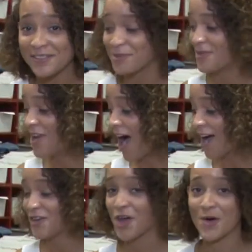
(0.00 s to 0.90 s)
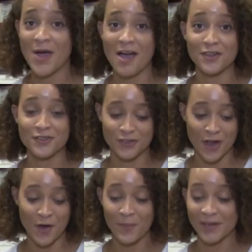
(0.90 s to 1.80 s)
do not know how to
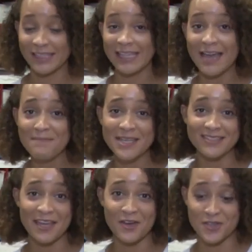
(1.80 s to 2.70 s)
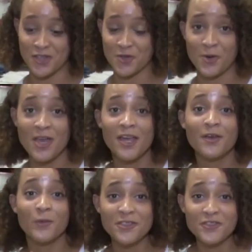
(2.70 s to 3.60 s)
sew. But let me tell you,
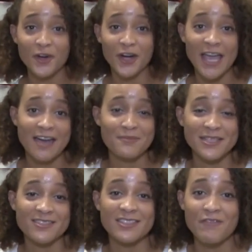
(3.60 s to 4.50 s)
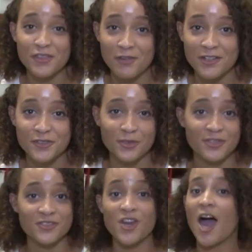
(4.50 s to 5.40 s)
Windsor Academy's seventh grade
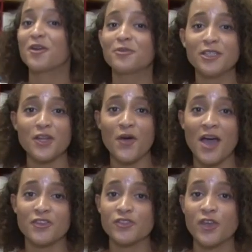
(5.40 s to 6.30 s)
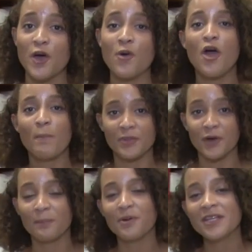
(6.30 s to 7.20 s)
students not only know how to sew, but
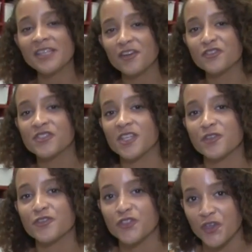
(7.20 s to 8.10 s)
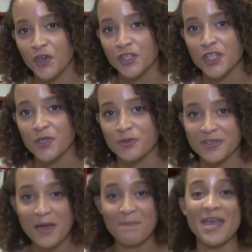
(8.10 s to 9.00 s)
they're putting their skills to good
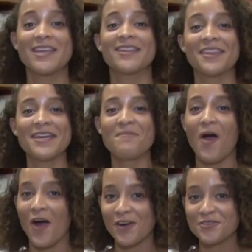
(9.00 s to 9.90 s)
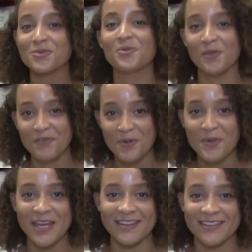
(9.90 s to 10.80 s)
use, making them our School of the
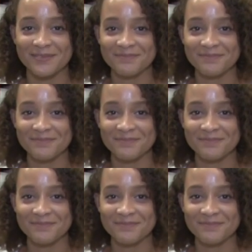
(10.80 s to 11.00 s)
Week.